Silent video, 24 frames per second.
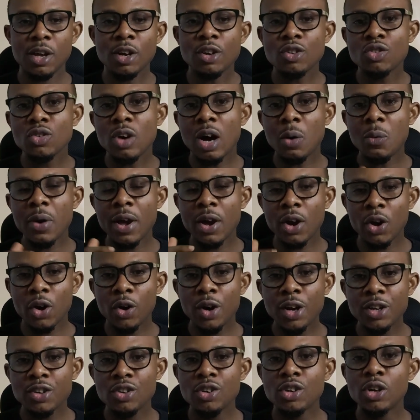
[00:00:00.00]
So I will
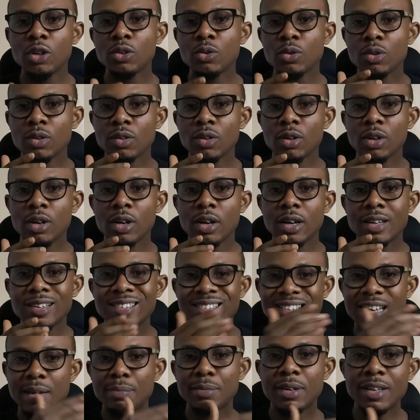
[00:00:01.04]
encourage you not to
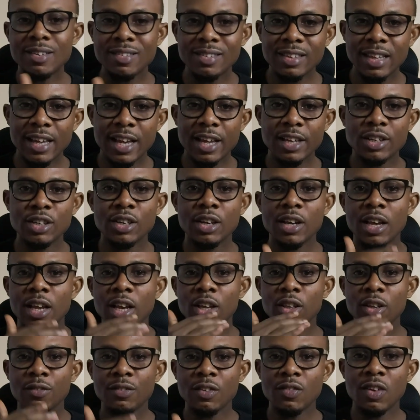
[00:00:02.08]
skip this stage. A
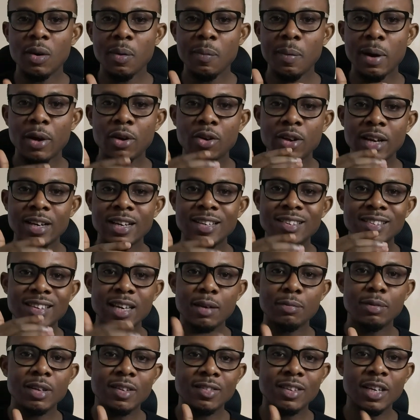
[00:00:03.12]
lot of developers usually
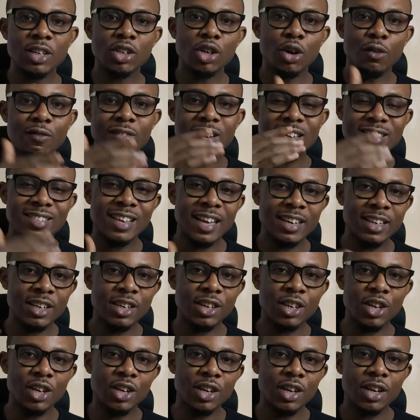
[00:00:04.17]
skip the stage of designing
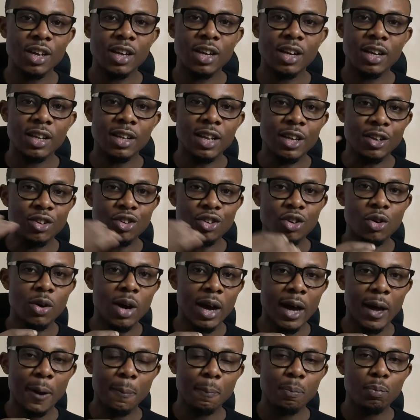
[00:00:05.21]
the
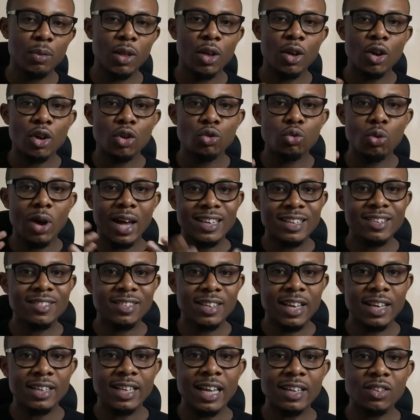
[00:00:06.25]
UI. So at this
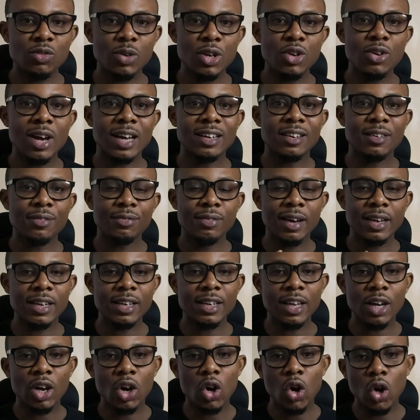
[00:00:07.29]
stage, that's when you are defining
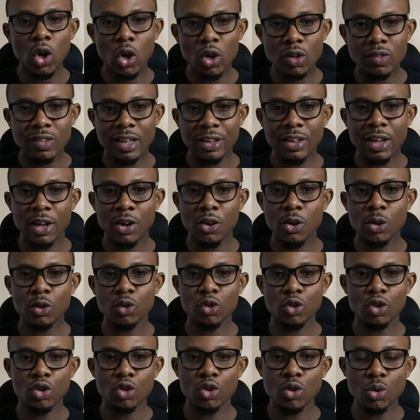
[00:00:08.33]
the colors that you're going
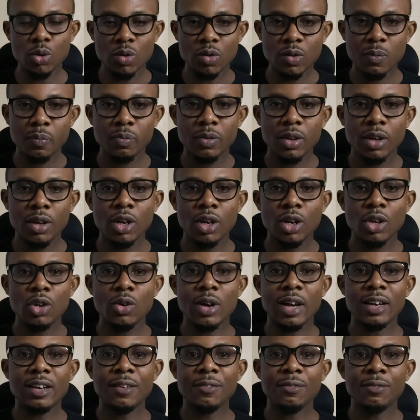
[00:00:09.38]
to use.
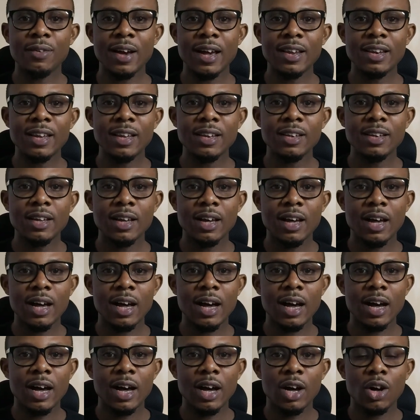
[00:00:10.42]
You are defining
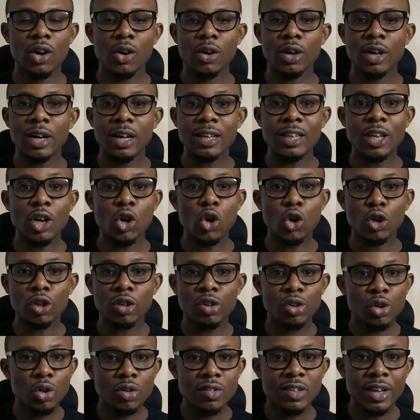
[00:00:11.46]
the
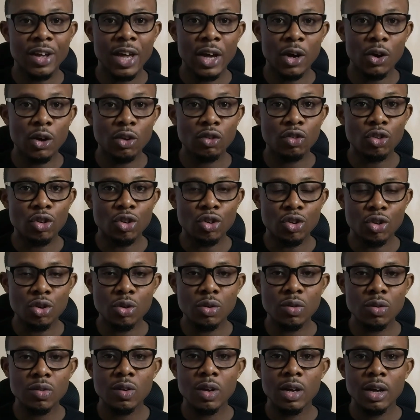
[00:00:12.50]
controls that you're going to
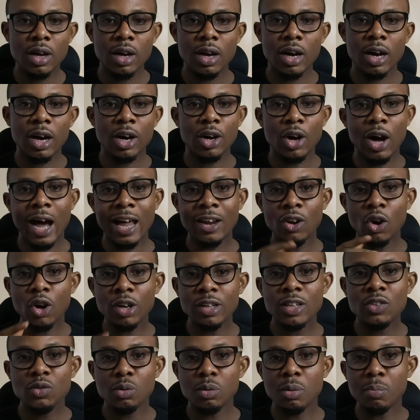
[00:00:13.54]
use, and all
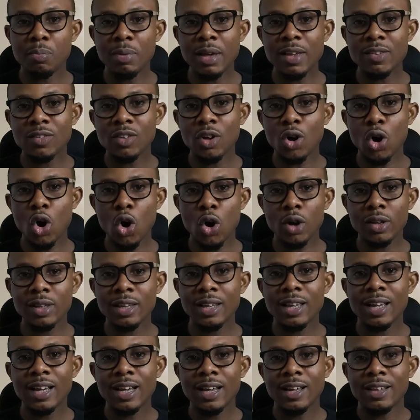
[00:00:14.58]
this will be based on
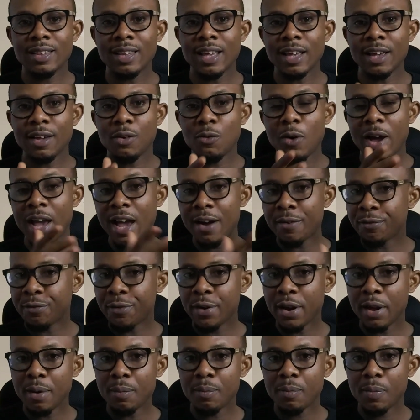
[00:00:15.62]
the
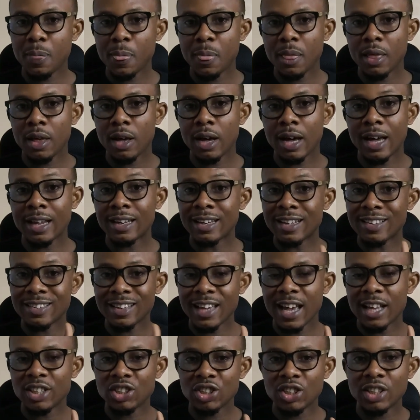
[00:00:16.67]
wireframe, the
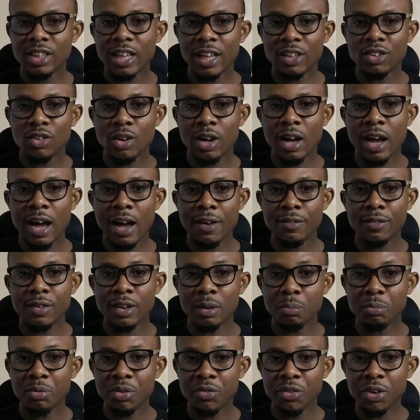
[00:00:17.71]
sketch that you have in
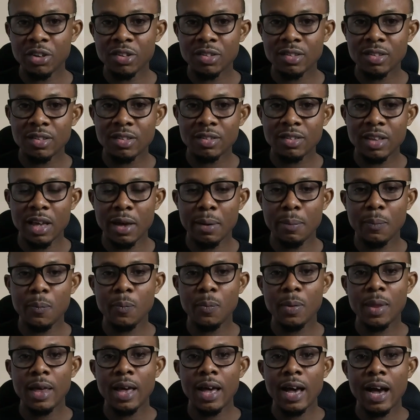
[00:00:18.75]
the previous step,
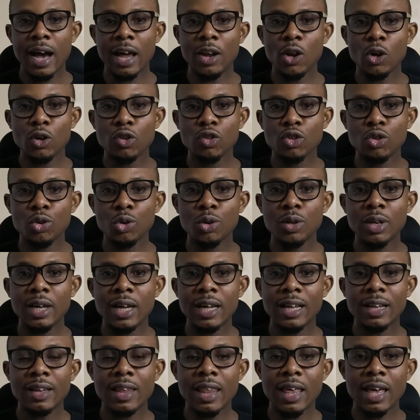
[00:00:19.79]
and also
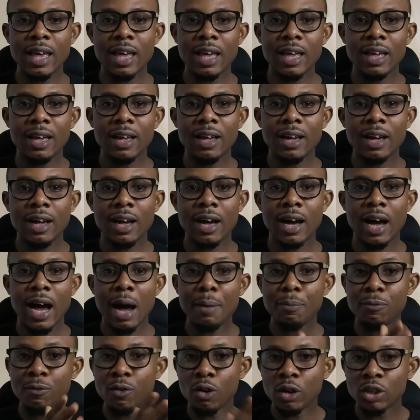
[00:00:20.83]
the
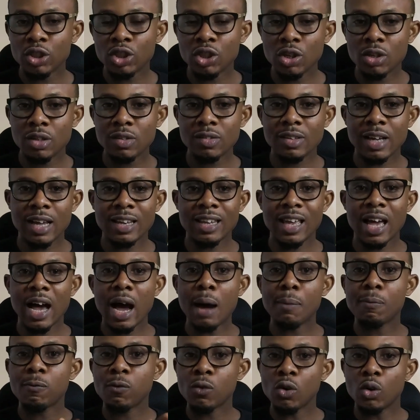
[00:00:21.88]
app functions and the
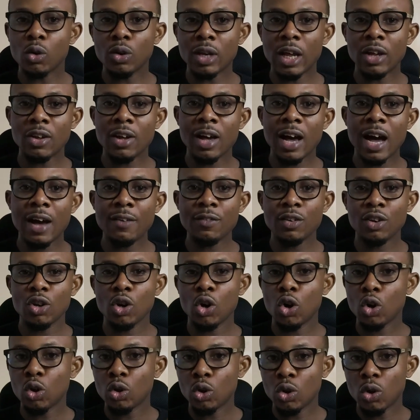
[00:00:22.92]
app flow that you have in
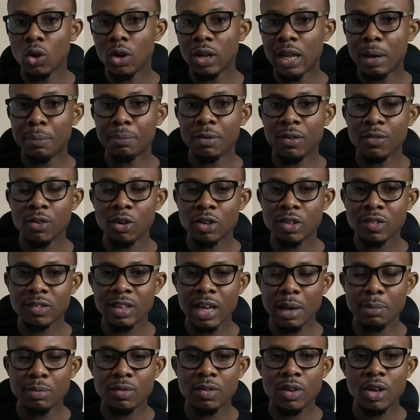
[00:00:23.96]
all other previous
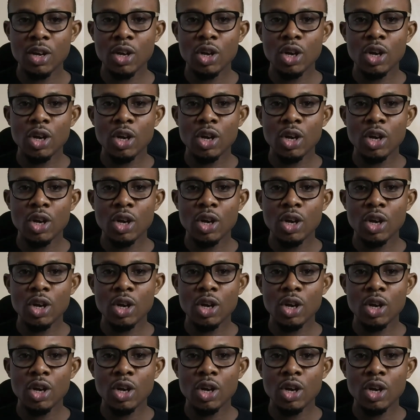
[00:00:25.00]
steps.